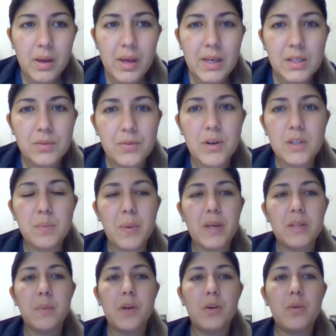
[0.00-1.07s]
As far as
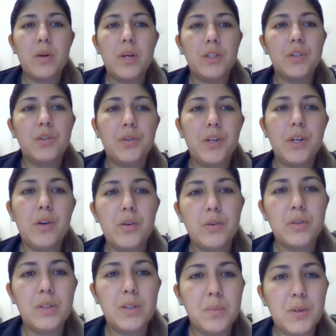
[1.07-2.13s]
past medical history
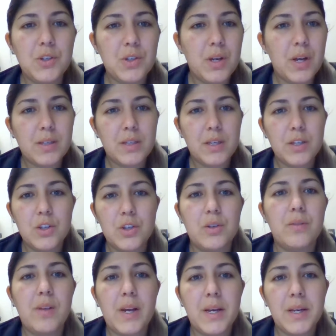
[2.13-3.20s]
goes, this patient has a
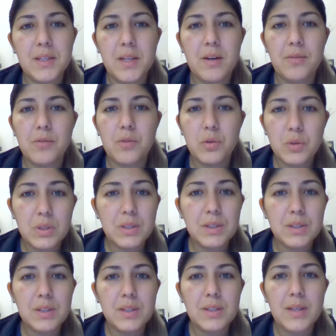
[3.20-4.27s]
history, like I said, of Crohn's
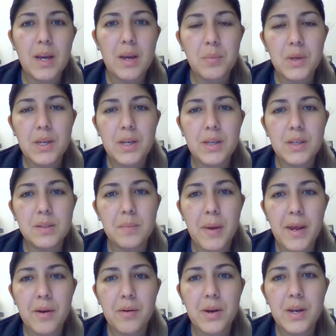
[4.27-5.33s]
disease, diabetes,
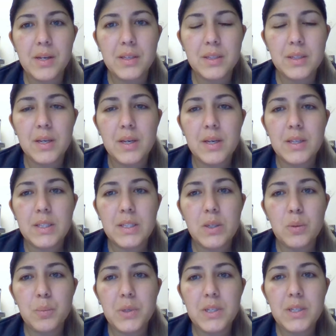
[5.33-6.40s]
migraines,
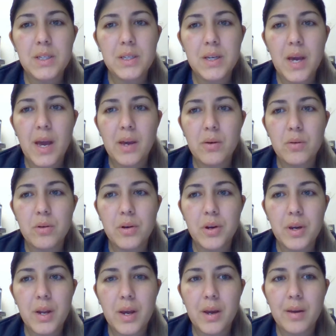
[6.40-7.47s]
COPD, hiatal
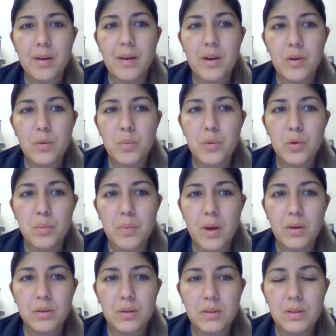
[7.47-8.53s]
hernia, irritable
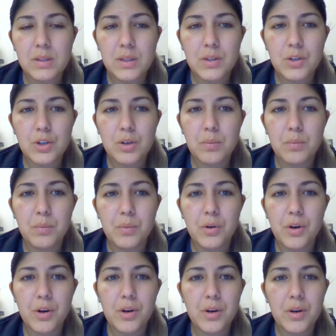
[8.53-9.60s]
bowel syndrome,
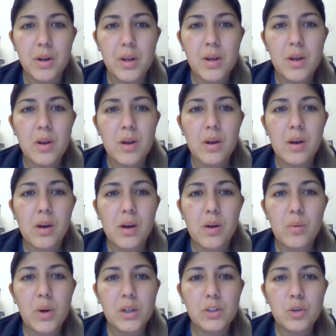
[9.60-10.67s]
GERD,
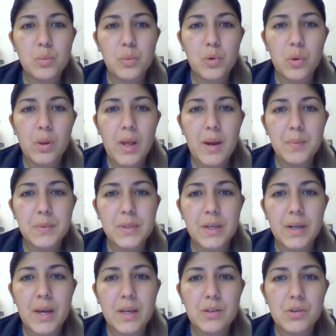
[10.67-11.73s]
rectal prolapse,
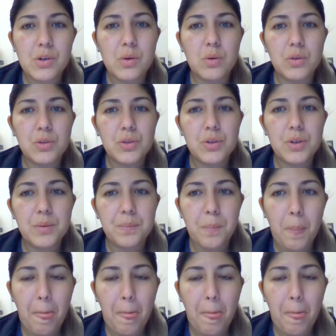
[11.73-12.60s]
and gastric ulcer.